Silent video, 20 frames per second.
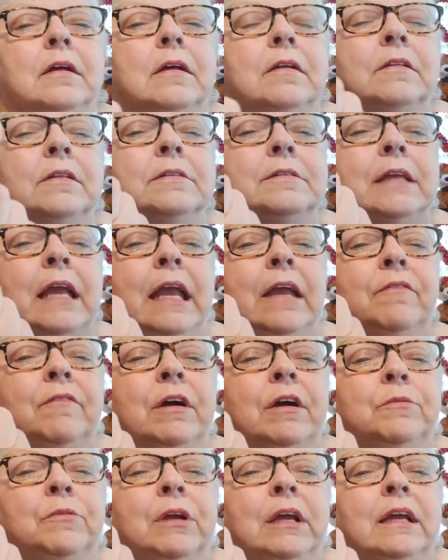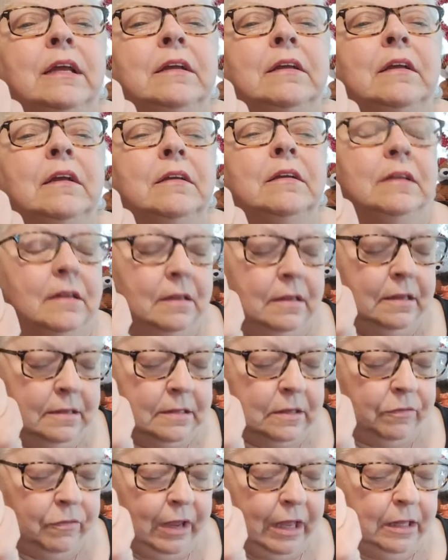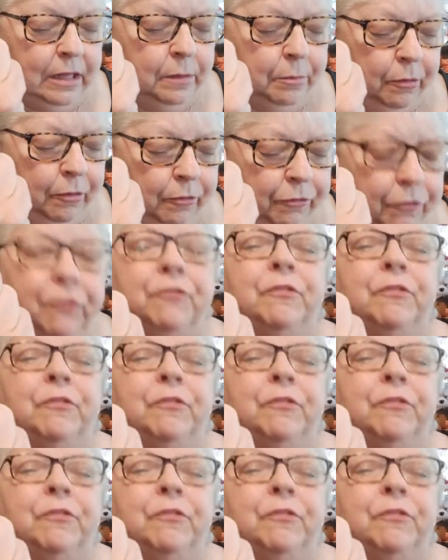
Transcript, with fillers: This Avon ring is available for